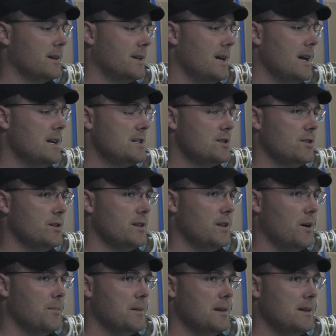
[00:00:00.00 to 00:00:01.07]
Occasionally
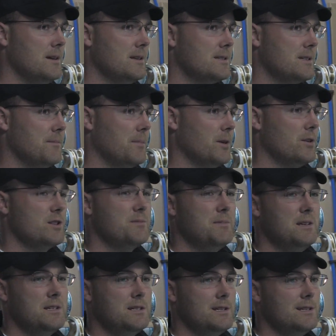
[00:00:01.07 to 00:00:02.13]
there'll be some other
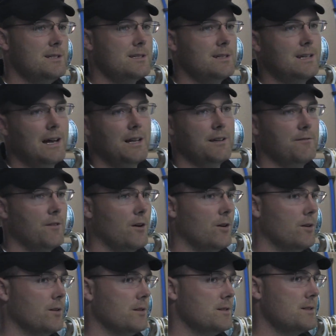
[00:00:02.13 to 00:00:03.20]
species, a dolly
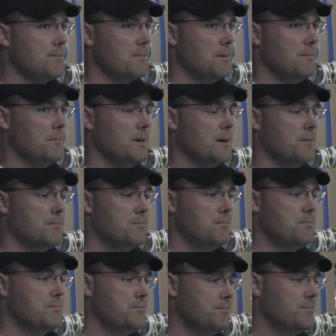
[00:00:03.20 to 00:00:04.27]
barb and something, but
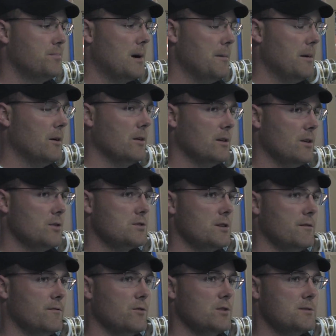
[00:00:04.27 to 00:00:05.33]
primarily those
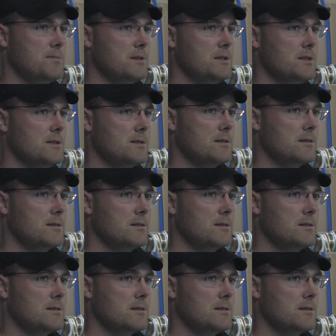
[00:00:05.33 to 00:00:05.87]
are the 4 species.